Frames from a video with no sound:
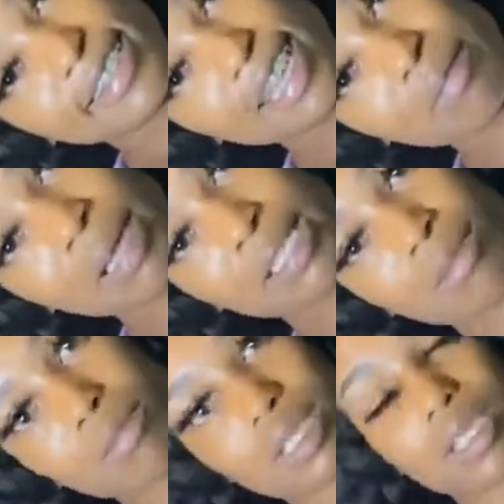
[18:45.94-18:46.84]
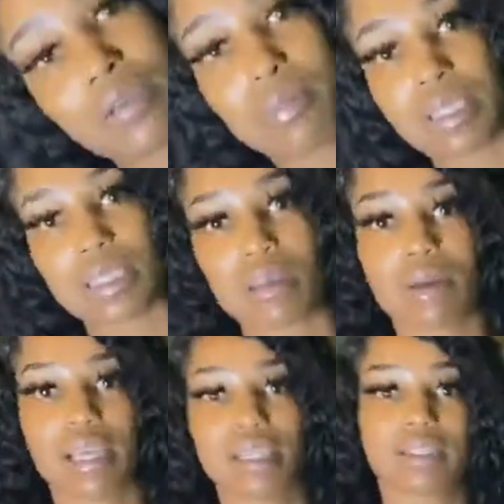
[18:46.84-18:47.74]
I'm gonna have so much cute pictures on my
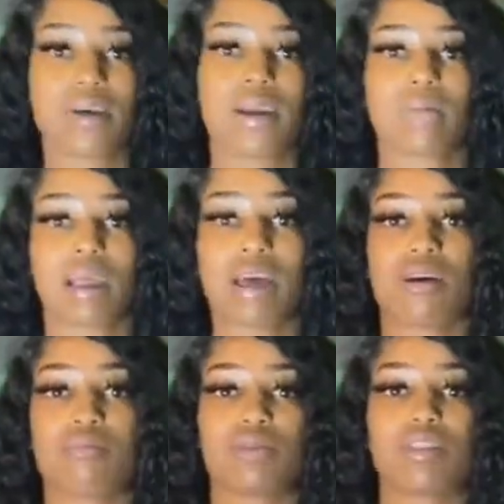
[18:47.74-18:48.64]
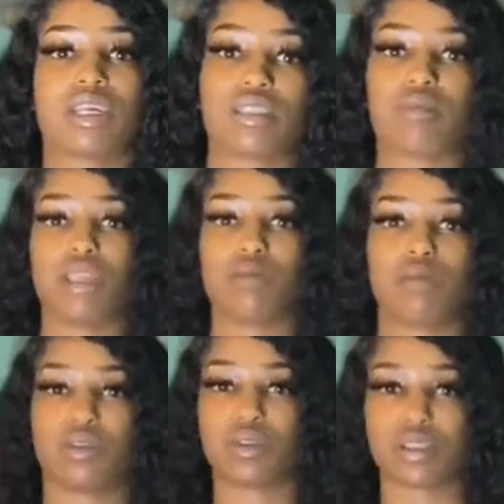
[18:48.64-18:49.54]
Instagram now. I'm take so many cute
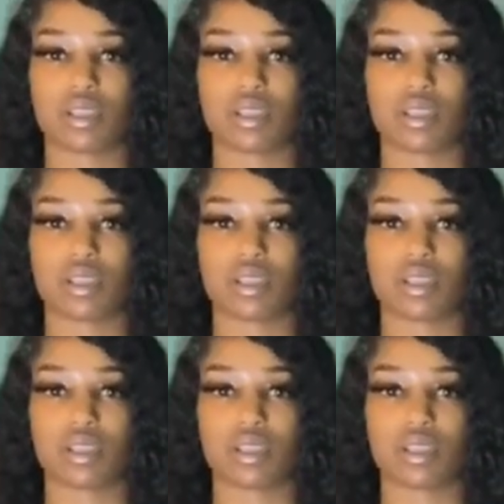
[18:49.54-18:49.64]
pictures.